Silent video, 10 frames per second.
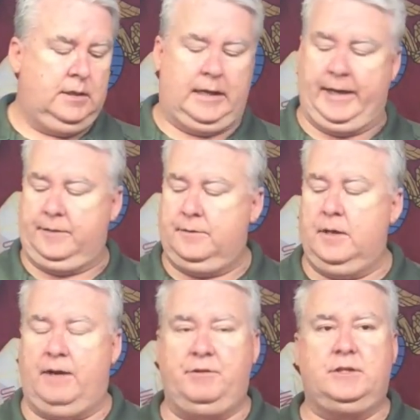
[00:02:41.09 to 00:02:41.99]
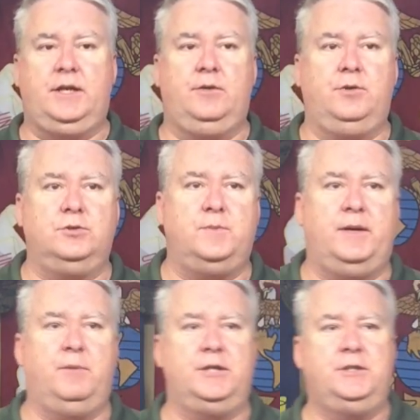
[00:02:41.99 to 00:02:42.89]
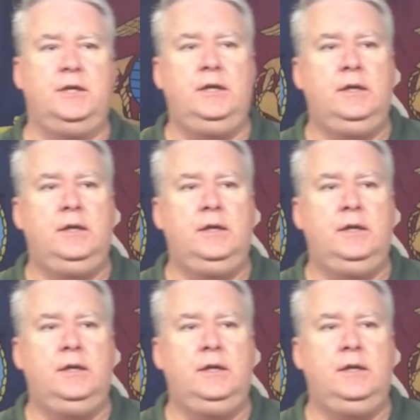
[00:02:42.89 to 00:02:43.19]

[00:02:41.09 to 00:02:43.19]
I obviously don't use mine much.